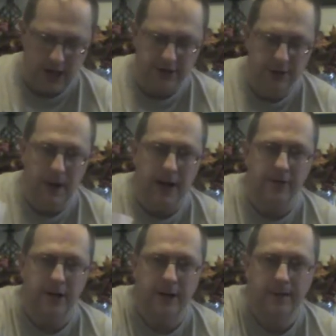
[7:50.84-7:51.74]
not too bad,
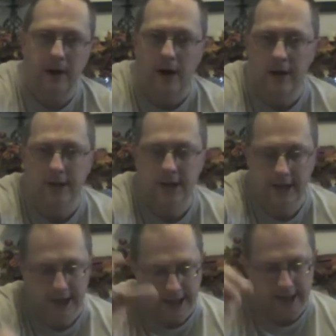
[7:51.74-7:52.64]
really.
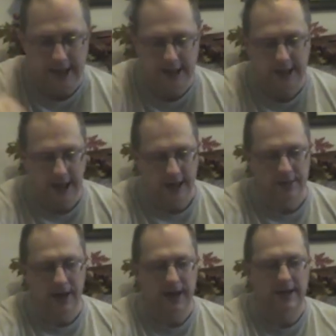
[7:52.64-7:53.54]
Honestly, it's not as
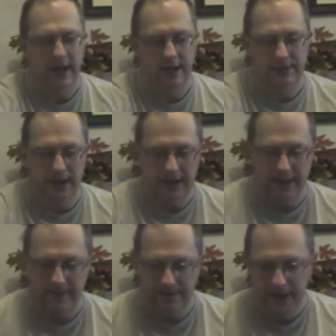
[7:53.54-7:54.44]
bad as I
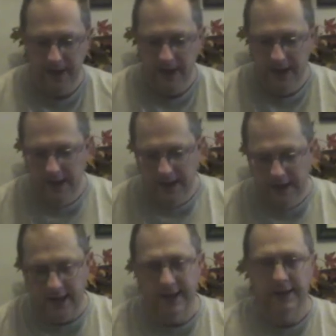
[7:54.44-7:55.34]
expected.
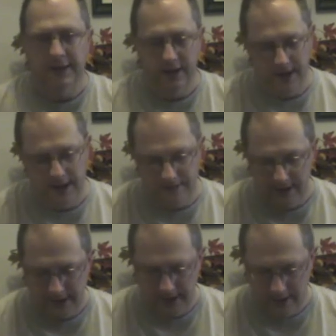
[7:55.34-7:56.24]
That is assuming I've mixed